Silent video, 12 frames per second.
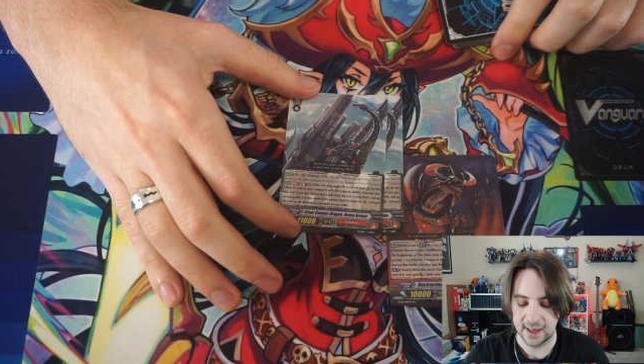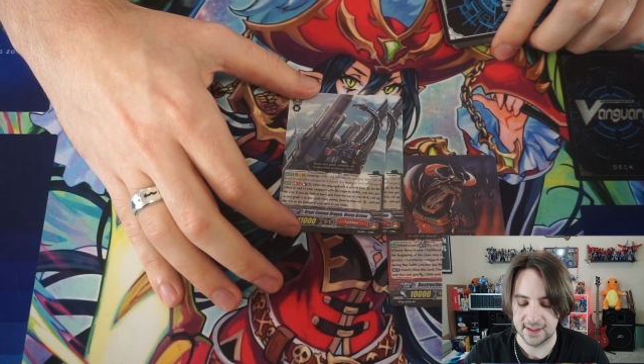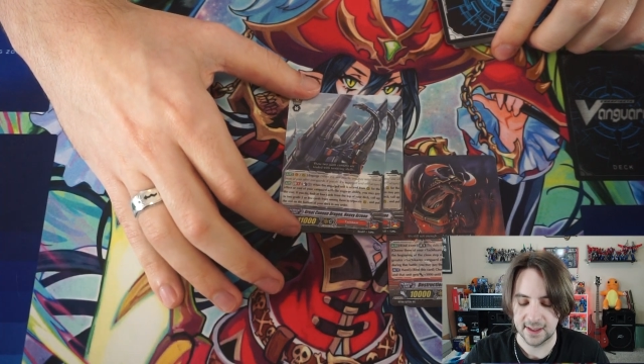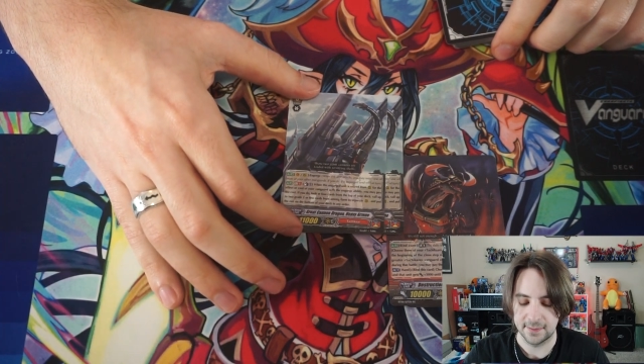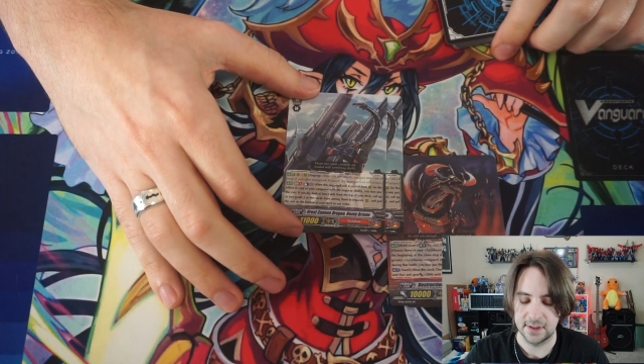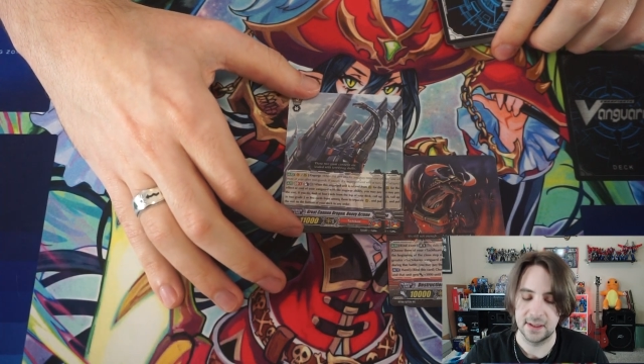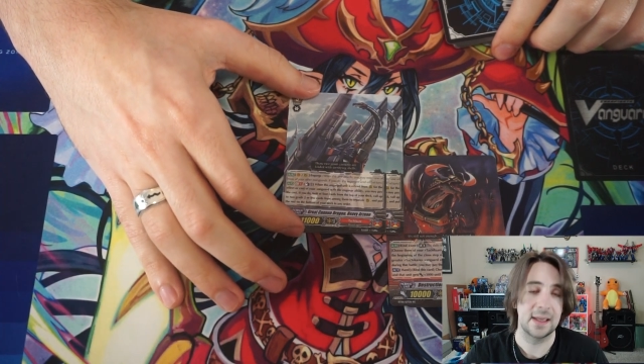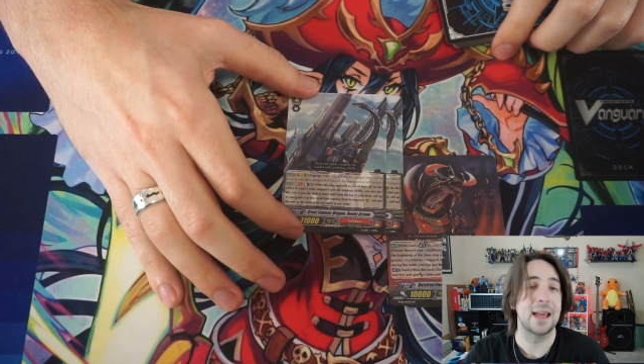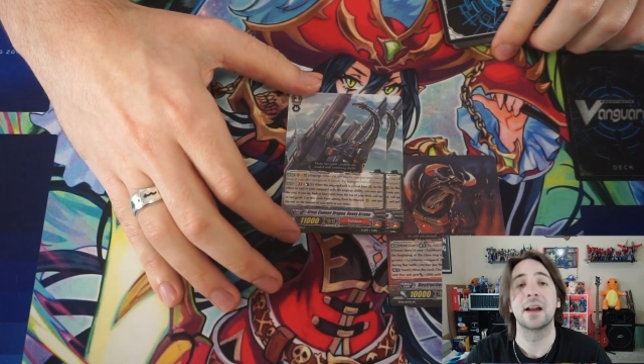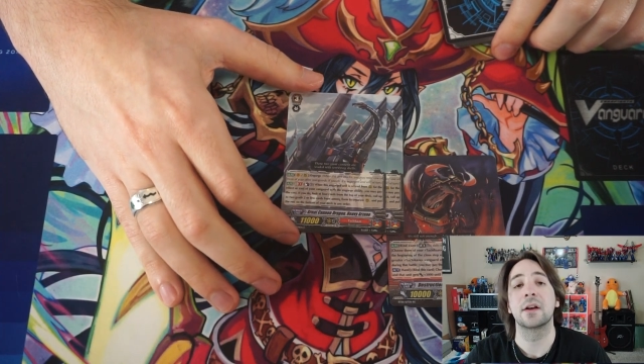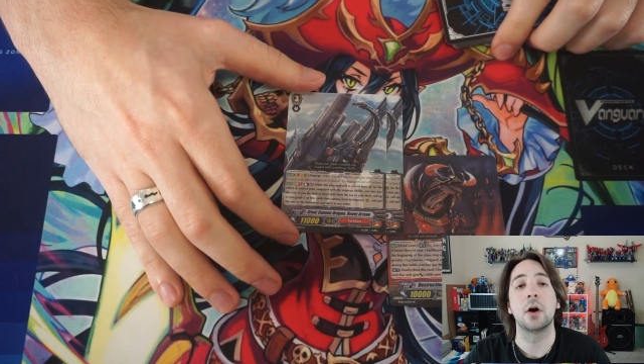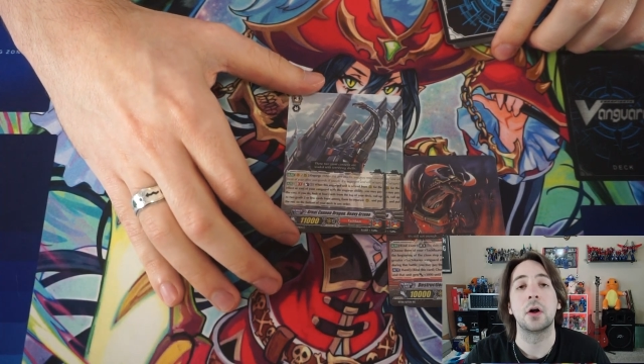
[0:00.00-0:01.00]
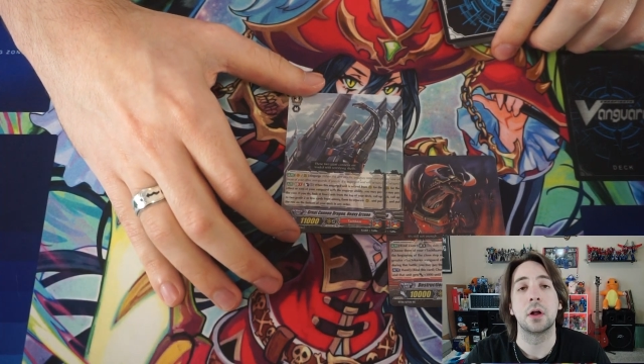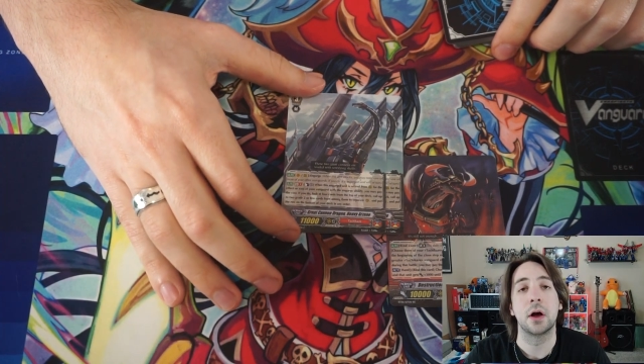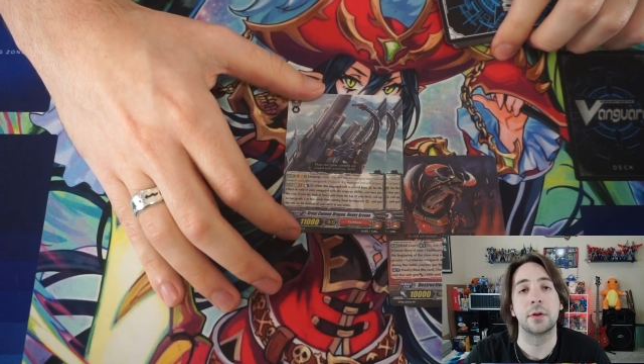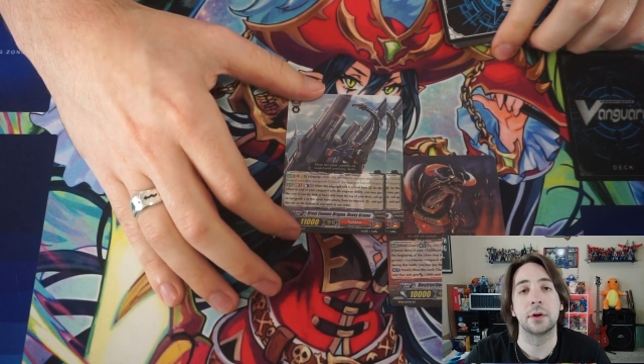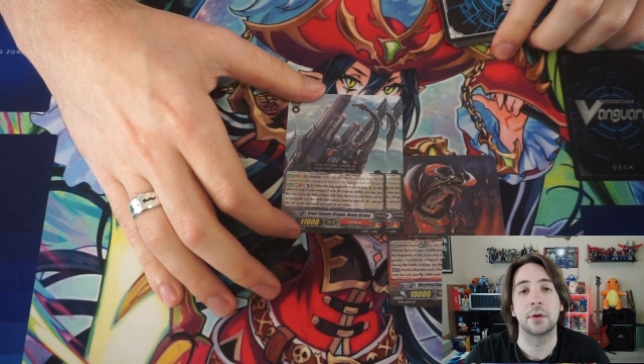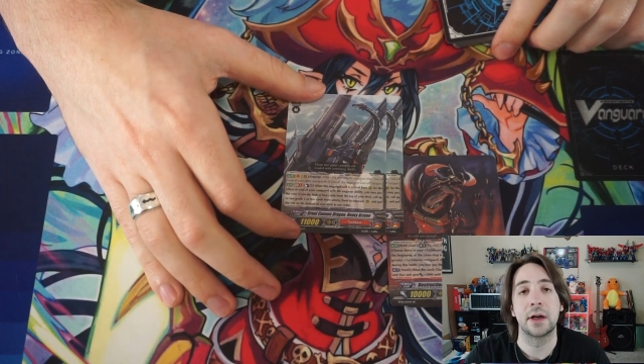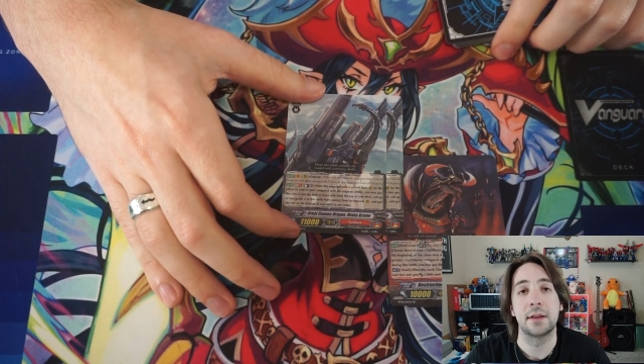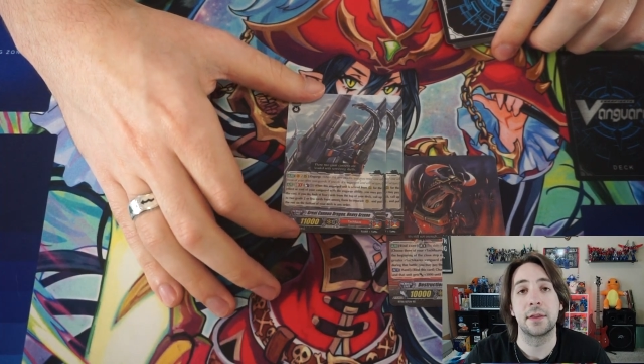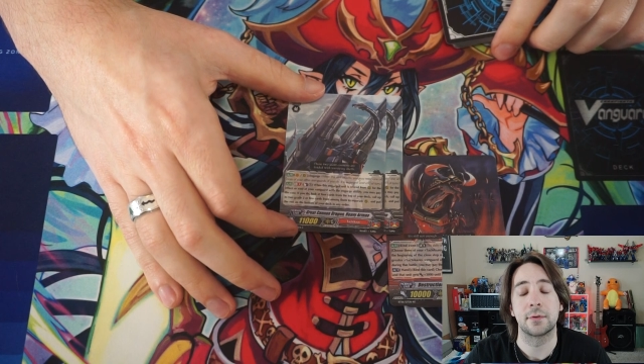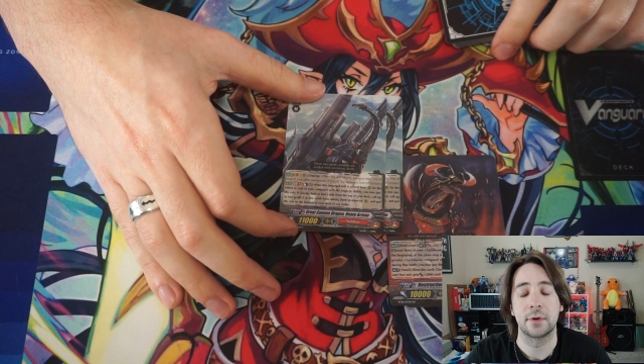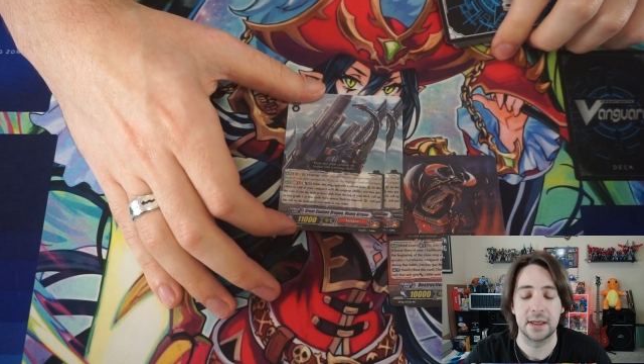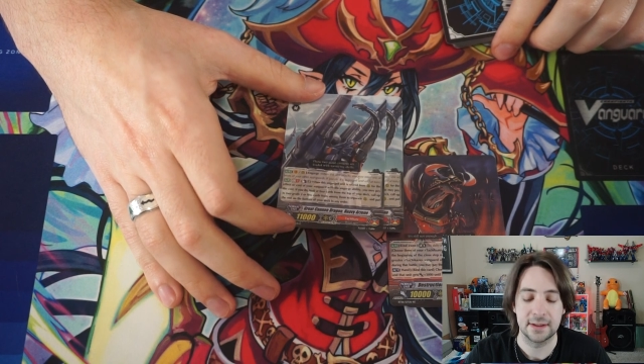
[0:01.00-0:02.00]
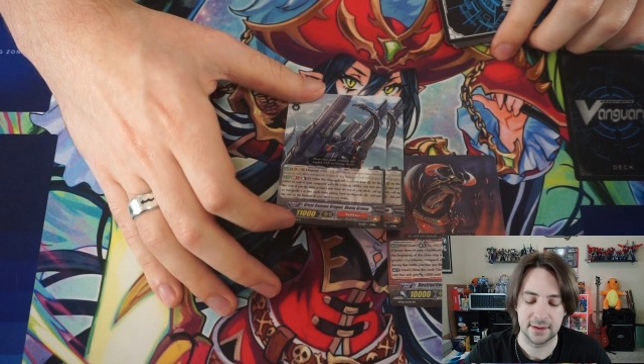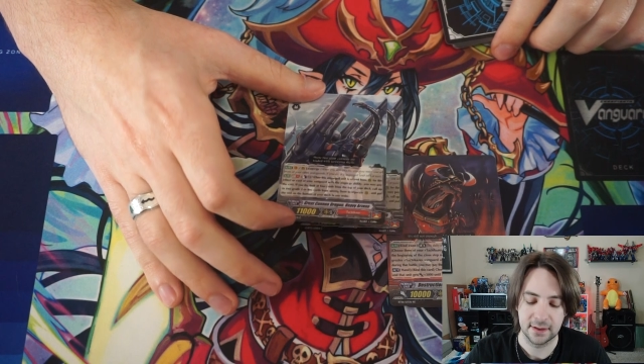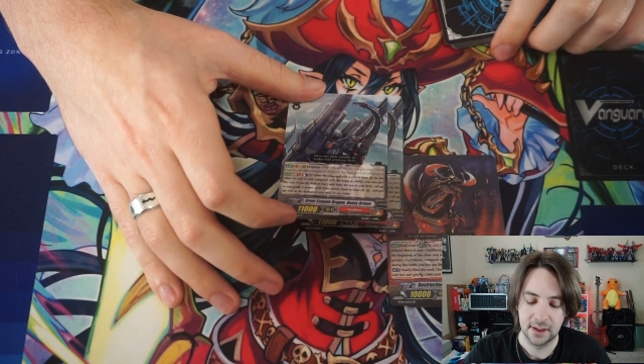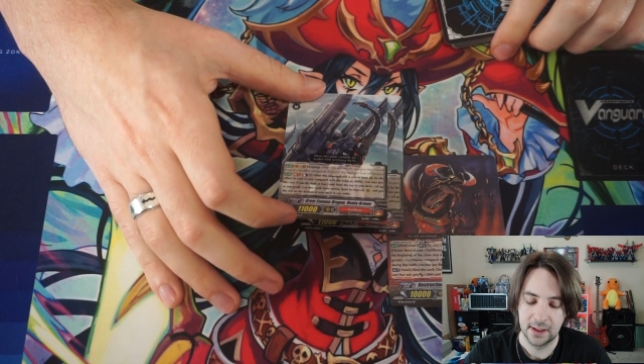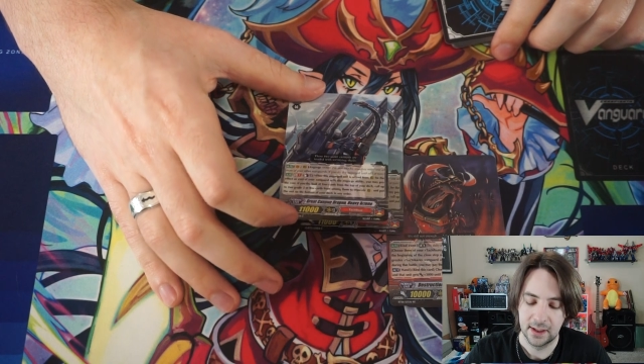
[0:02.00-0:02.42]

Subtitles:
except he can't call other grade 3s.